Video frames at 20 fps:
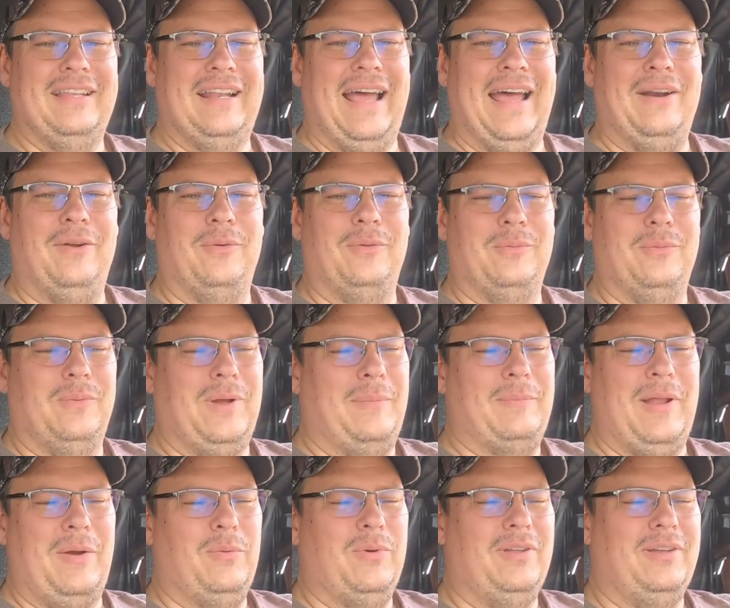that
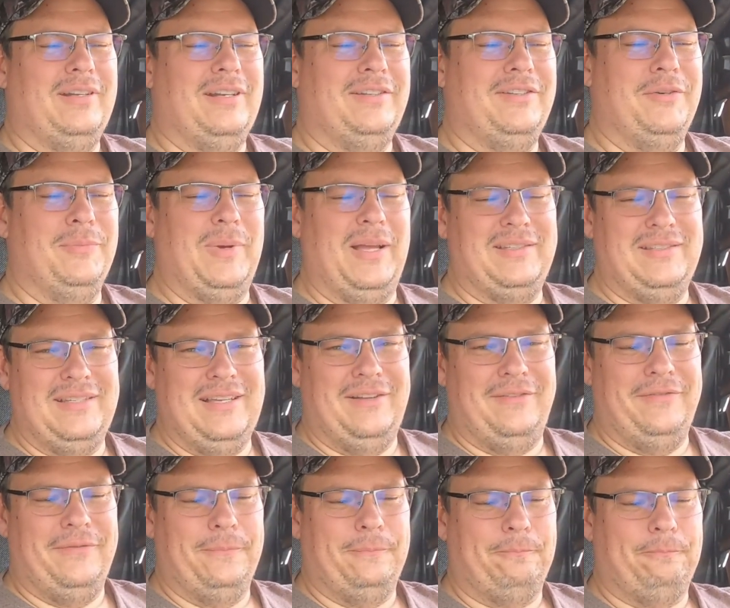I'm not willing to do myself.